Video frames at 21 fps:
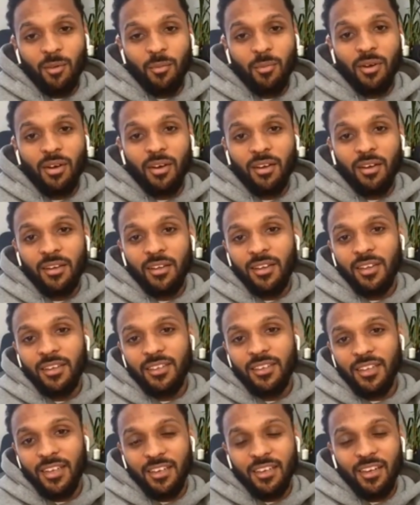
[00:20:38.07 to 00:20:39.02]
But
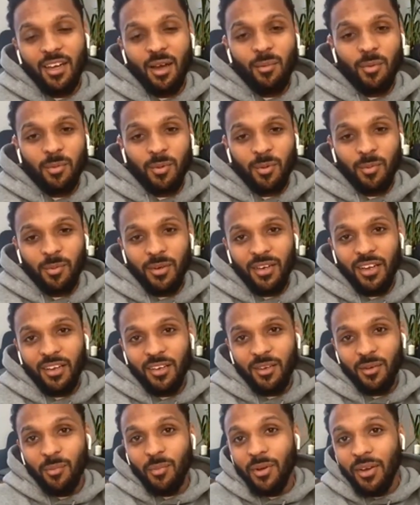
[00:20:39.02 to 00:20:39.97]
yeah, now I'm a proper
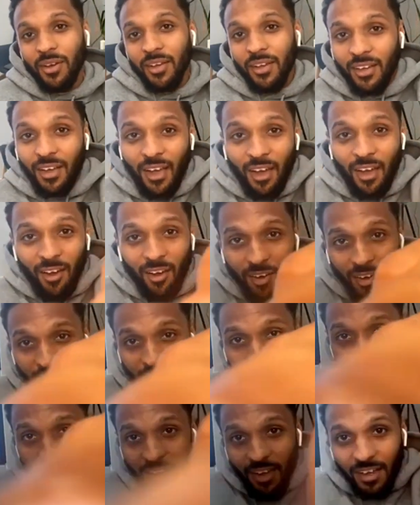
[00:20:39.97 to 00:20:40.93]
London boy at heart,